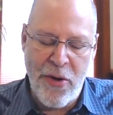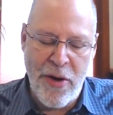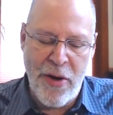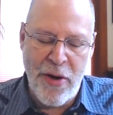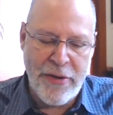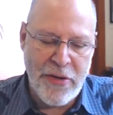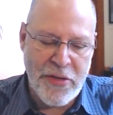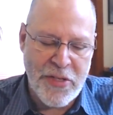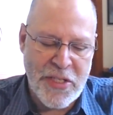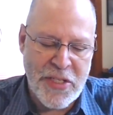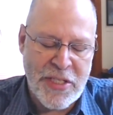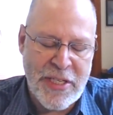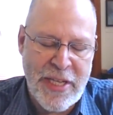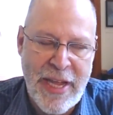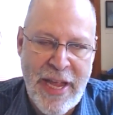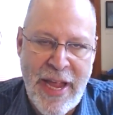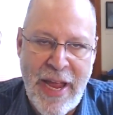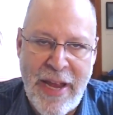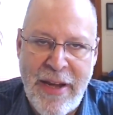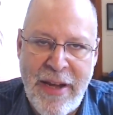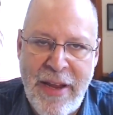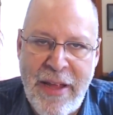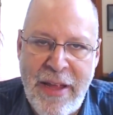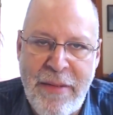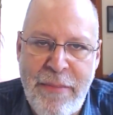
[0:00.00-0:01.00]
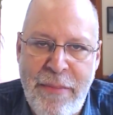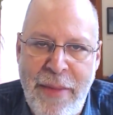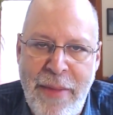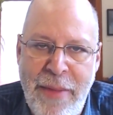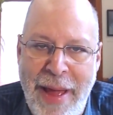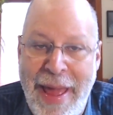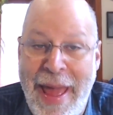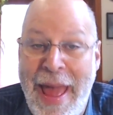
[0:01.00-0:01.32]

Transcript: understanding my